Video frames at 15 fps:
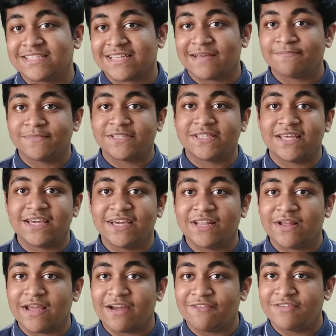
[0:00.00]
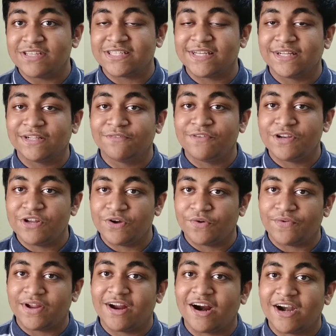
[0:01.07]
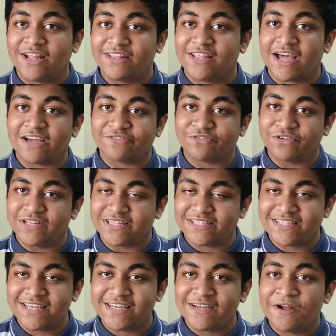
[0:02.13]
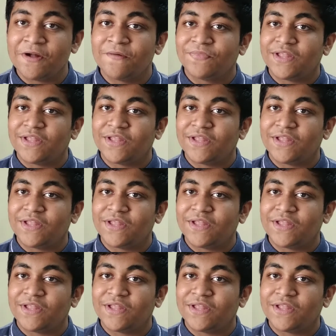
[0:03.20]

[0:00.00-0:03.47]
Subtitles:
as I'm saying in every single video regarding the iPhone SE,